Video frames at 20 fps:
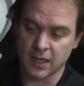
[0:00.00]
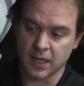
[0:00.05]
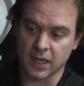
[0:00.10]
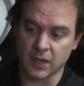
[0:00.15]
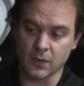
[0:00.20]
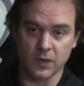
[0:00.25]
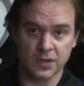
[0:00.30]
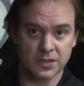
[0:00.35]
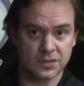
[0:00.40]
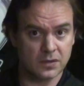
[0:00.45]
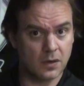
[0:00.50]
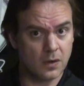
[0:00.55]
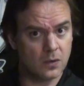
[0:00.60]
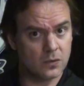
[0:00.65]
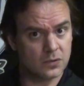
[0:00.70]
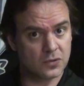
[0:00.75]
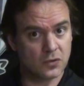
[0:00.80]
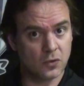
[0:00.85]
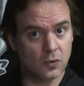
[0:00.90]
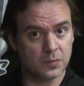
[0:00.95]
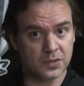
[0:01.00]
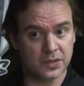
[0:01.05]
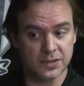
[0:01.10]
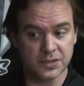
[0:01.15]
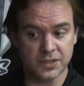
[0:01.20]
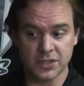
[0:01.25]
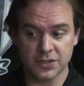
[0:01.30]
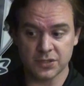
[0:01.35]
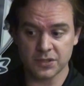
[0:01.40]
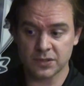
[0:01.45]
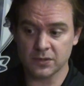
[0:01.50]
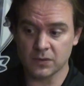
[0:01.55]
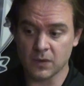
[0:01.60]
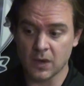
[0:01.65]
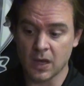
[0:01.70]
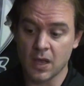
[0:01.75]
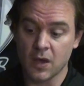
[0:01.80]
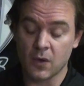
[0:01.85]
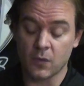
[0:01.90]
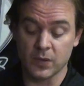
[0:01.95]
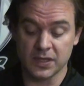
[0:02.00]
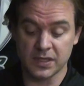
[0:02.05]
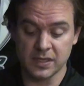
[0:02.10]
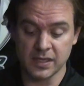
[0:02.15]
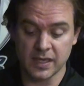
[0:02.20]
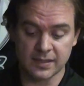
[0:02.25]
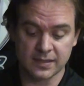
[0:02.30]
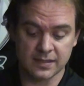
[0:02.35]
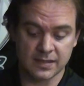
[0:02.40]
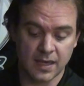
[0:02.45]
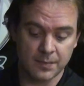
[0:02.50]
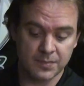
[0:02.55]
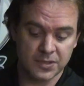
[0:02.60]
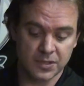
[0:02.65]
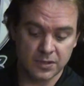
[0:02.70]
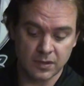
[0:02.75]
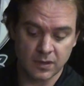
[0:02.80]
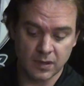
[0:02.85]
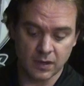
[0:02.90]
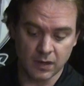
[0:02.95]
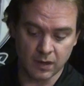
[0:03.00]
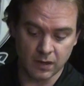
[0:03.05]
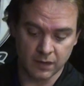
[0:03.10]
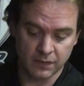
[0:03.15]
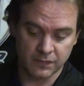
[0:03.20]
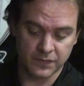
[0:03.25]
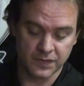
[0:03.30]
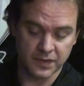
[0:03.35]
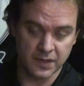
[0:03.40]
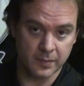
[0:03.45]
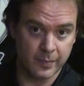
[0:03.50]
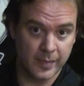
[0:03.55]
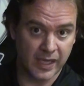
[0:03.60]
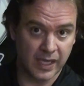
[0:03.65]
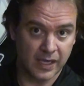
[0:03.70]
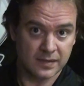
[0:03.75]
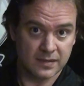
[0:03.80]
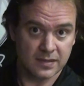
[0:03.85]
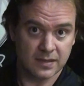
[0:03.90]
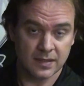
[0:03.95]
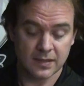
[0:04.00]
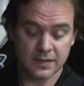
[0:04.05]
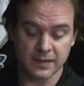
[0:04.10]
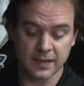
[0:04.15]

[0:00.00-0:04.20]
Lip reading: It was all sculpted digital with the exception of the base